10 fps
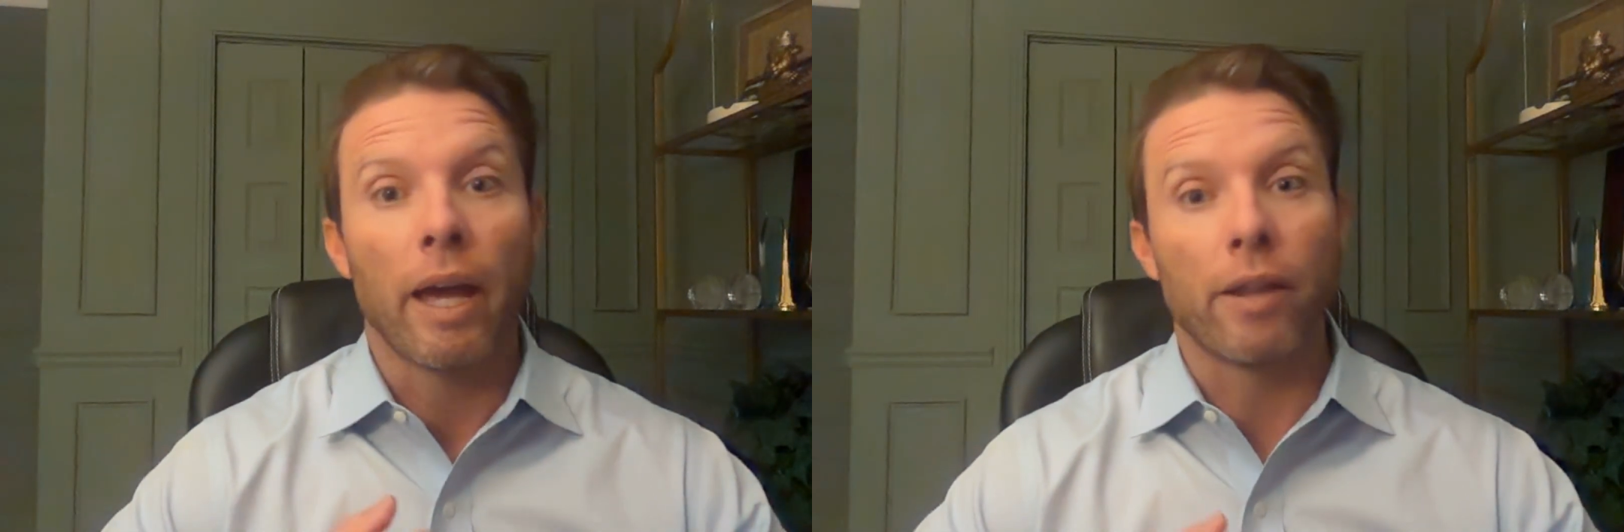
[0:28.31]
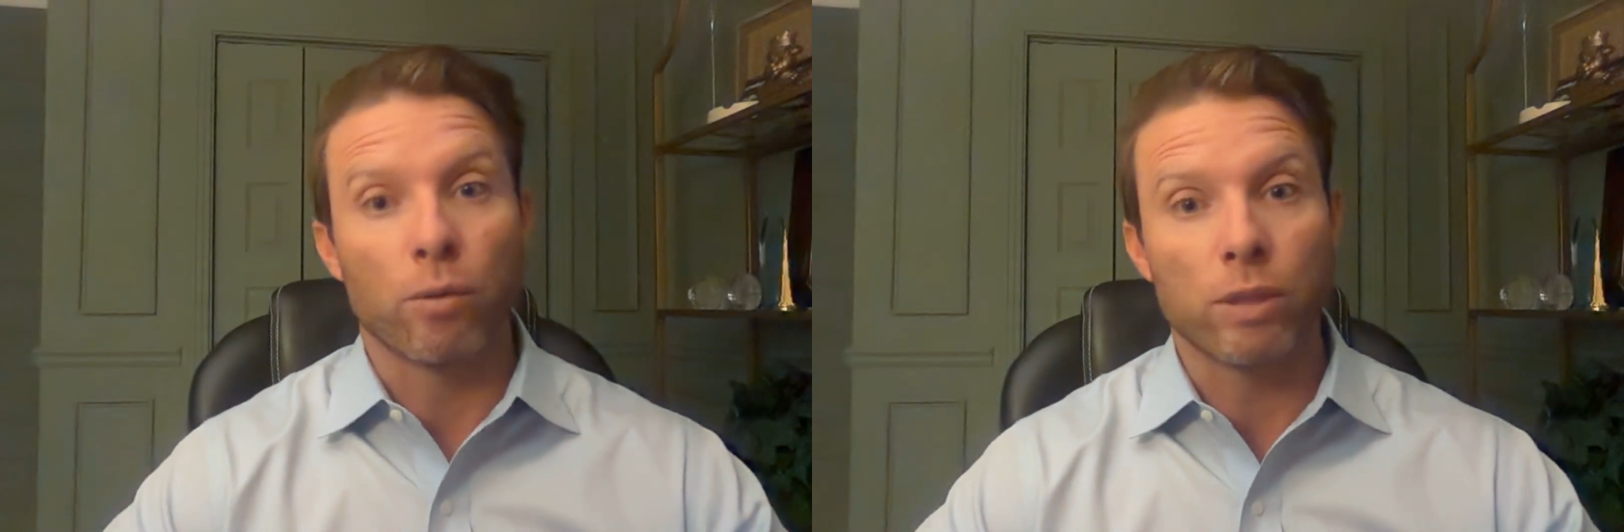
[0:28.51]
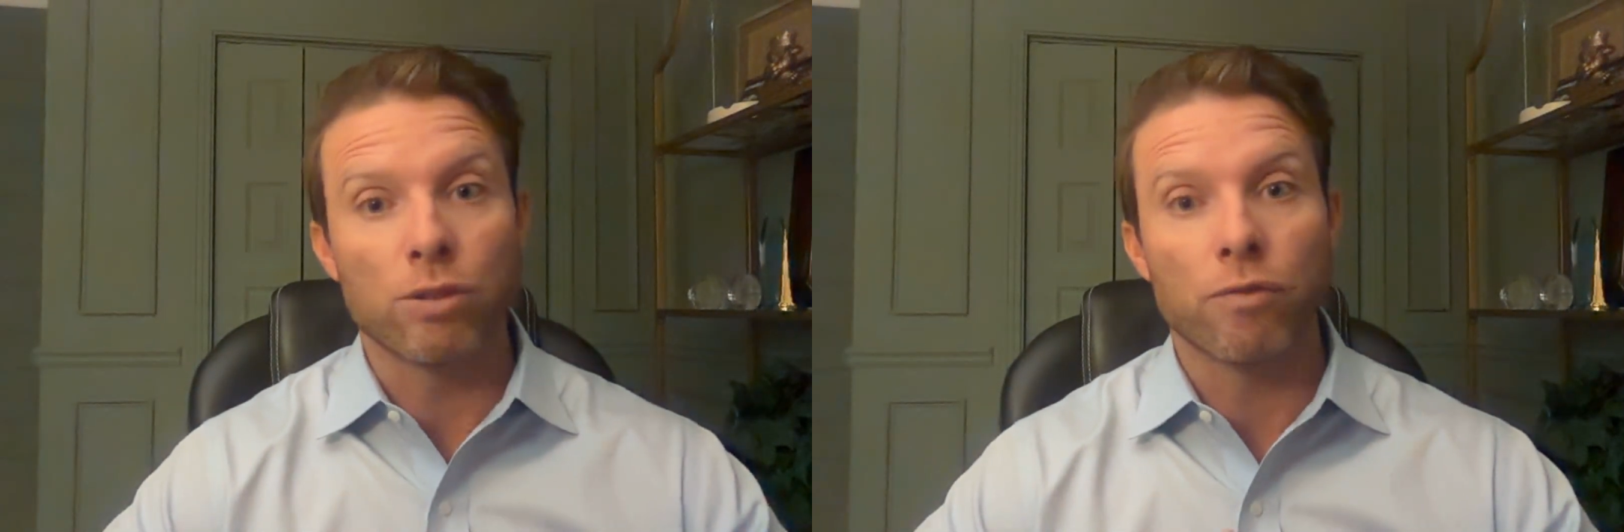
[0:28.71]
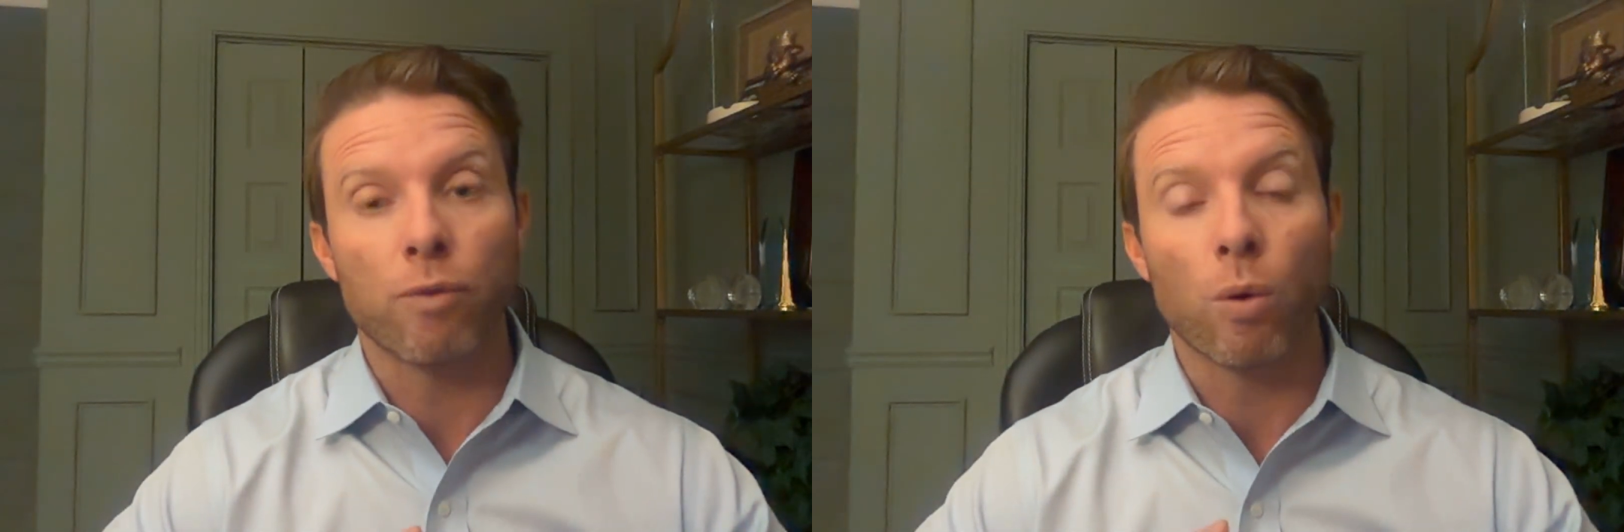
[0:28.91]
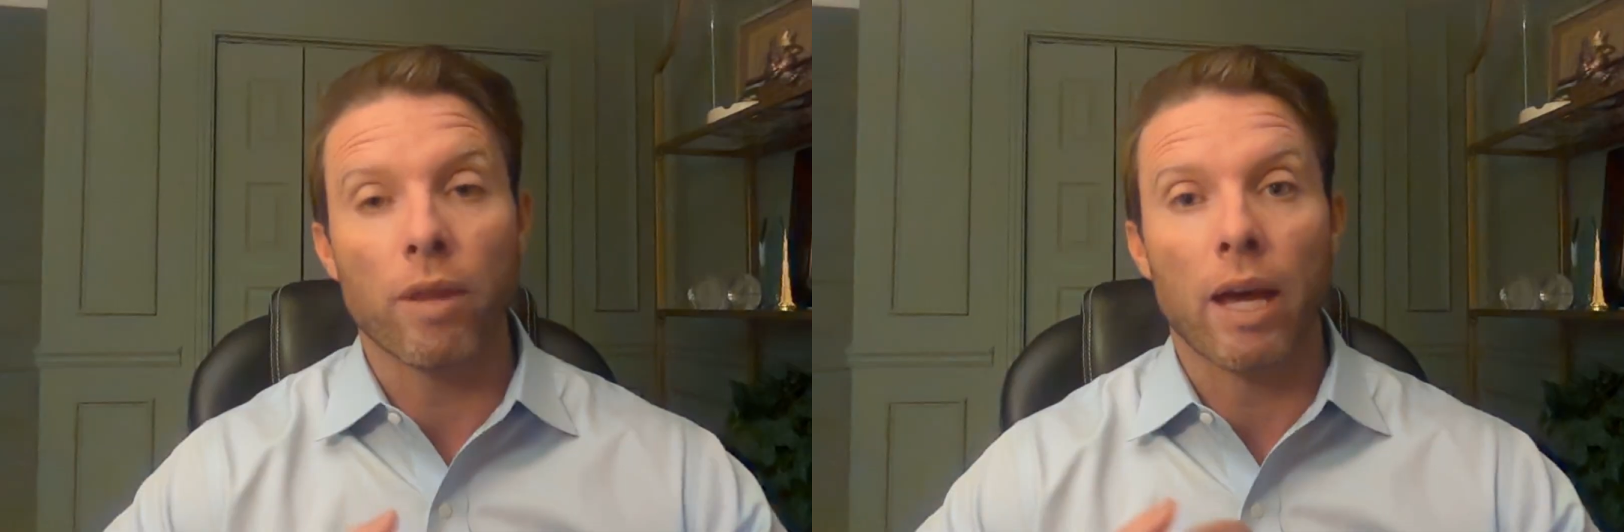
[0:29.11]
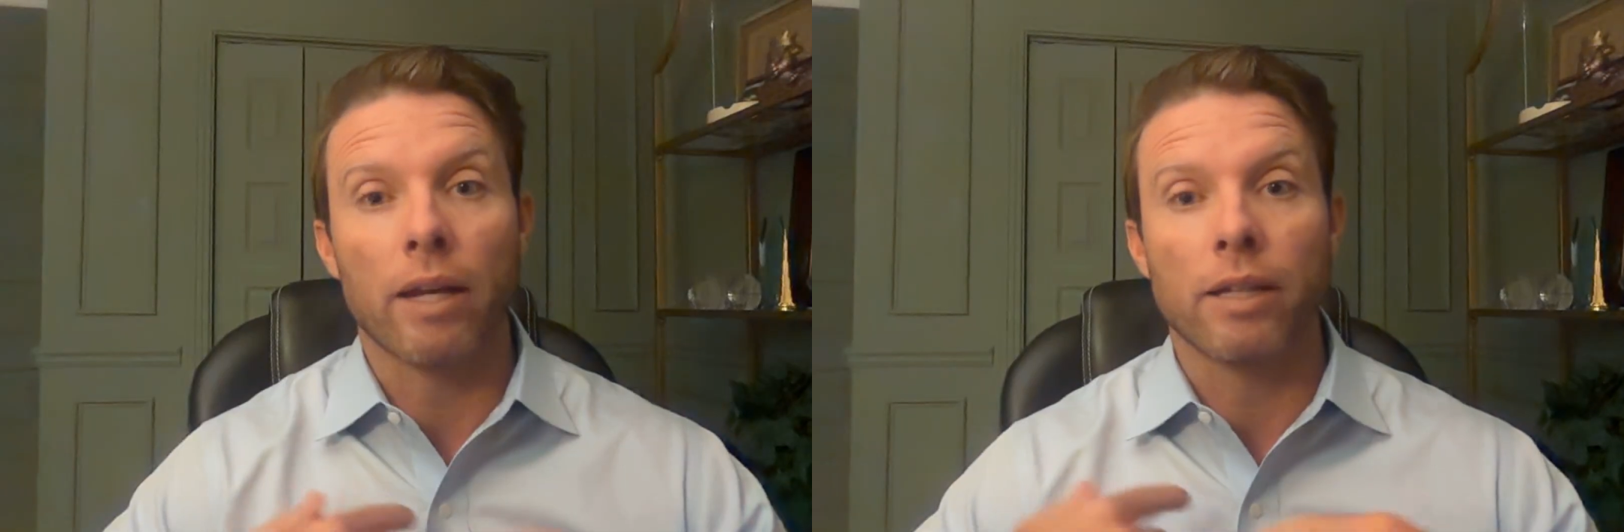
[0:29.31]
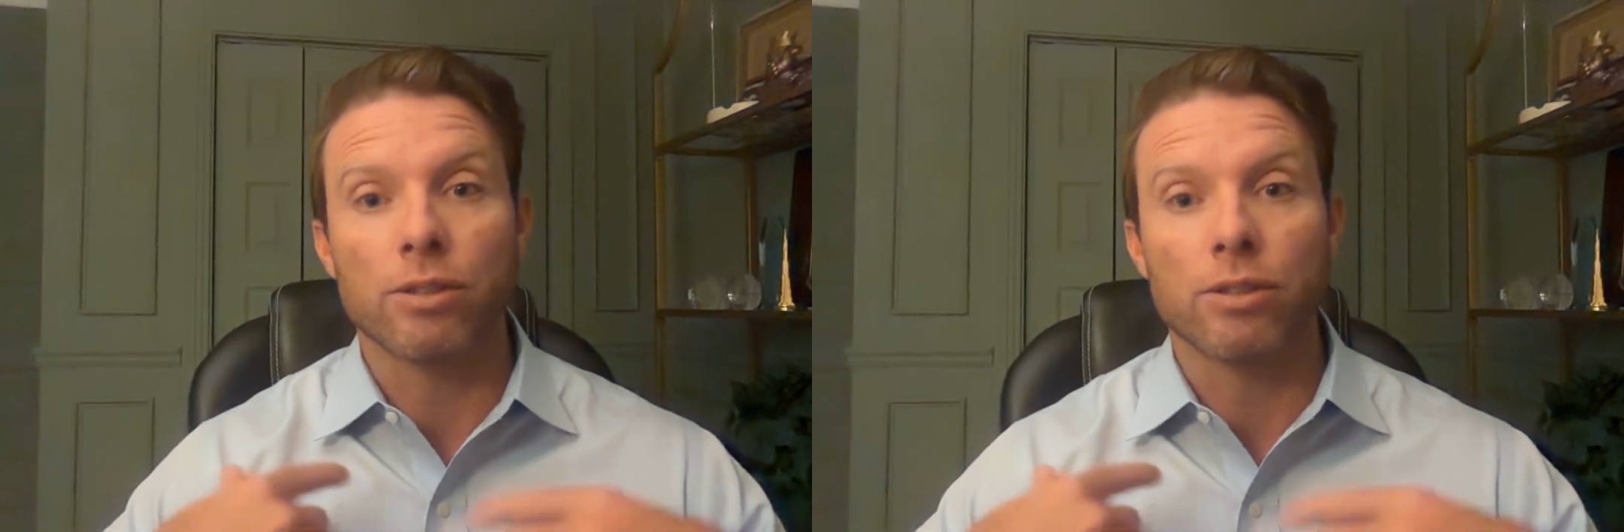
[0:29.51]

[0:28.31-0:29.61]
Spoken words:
And the reason for that